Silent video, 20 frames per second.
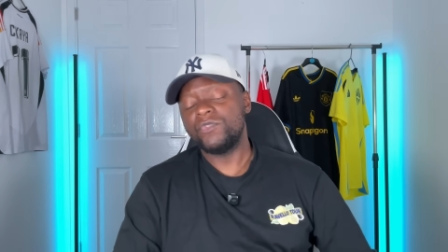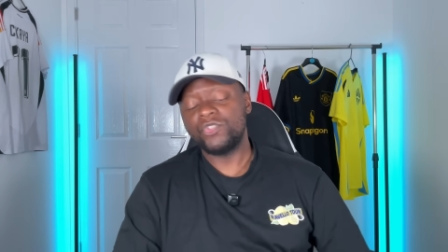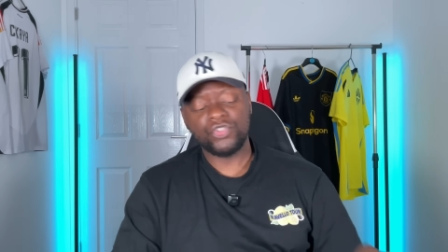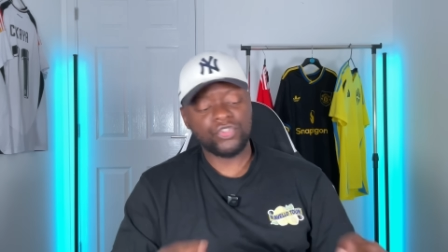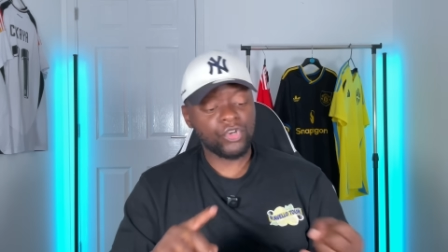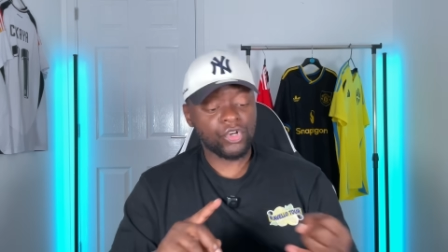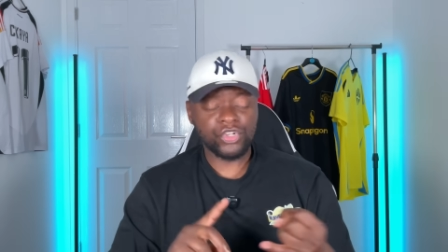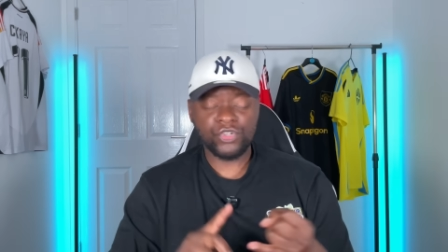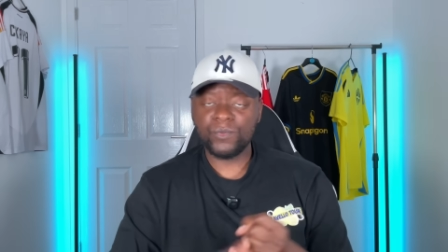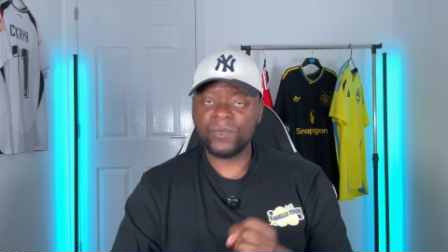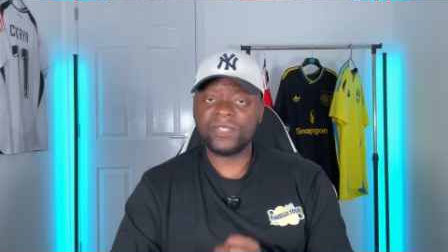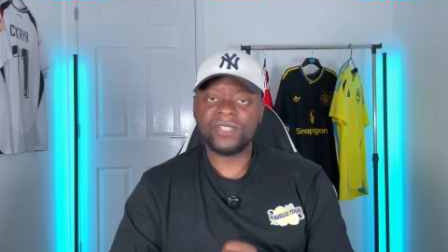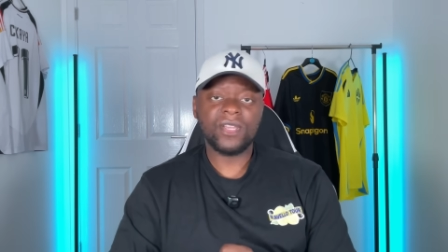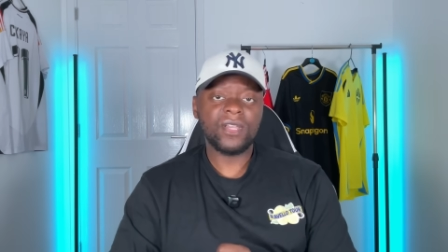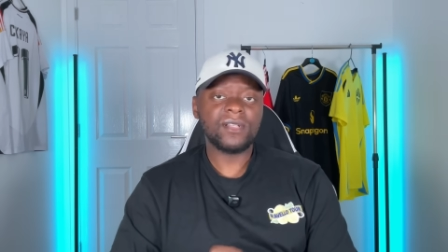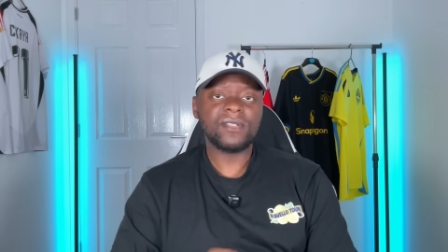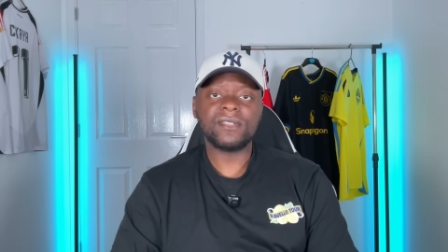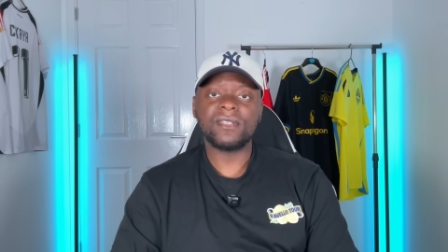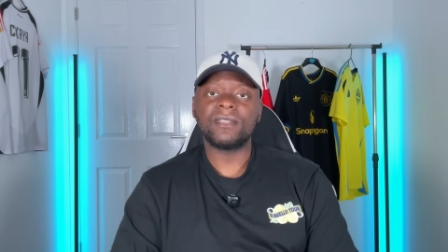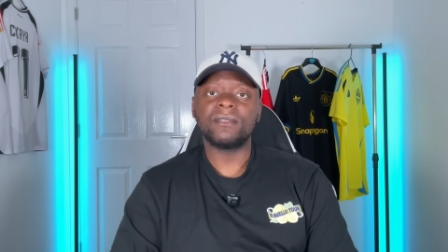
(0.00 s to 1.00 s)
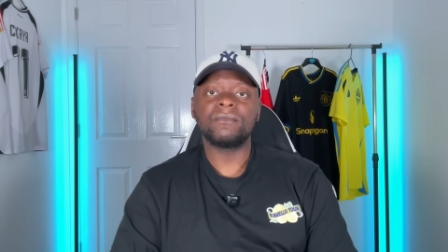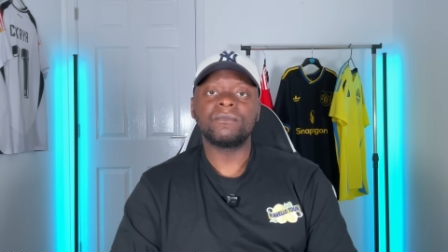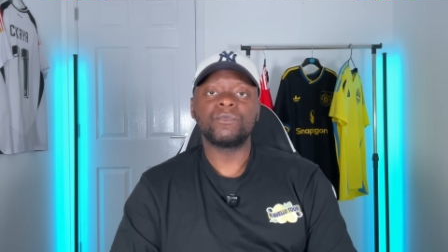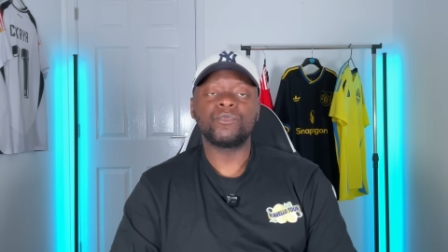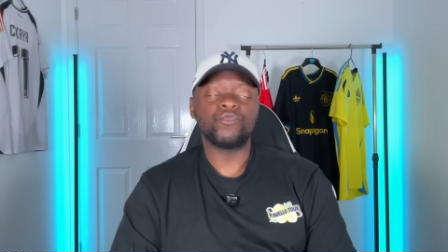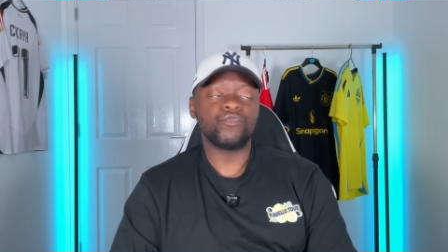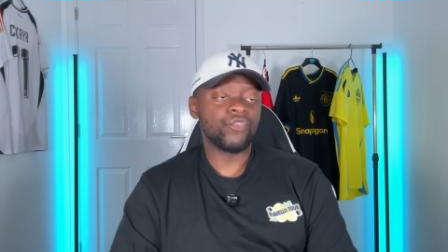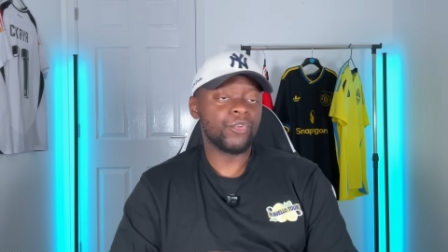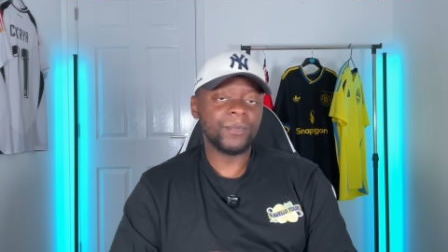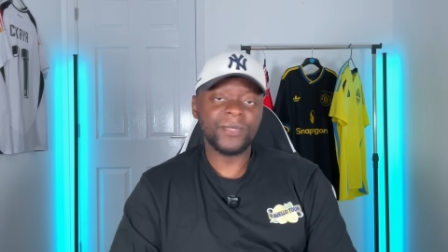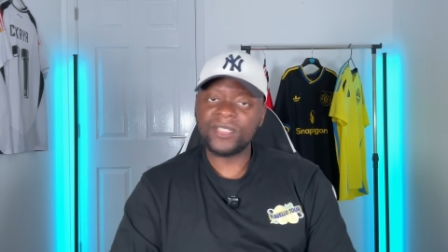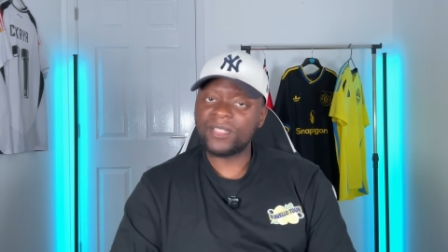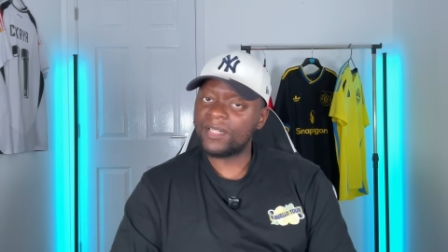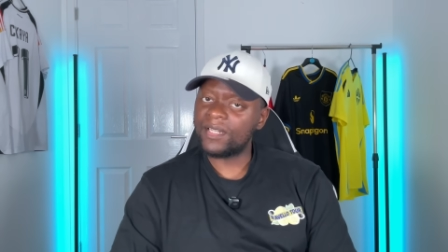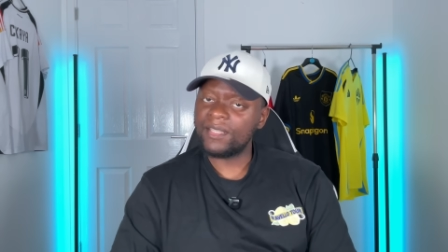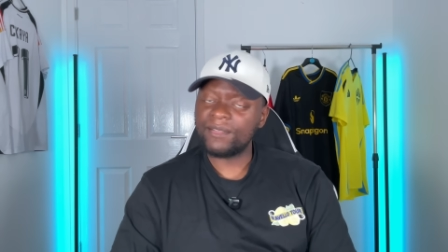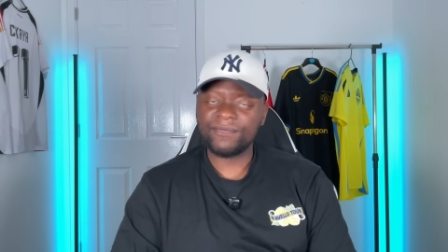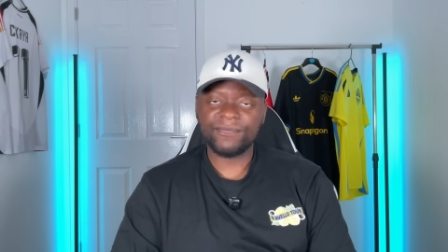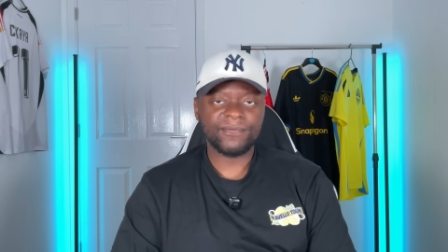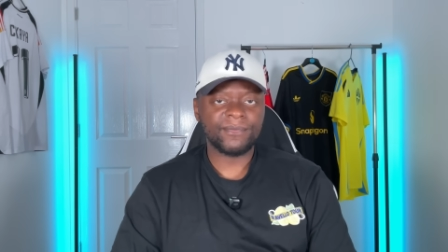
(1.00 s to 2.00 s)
Joshua Zirkzee, rumoured to leave.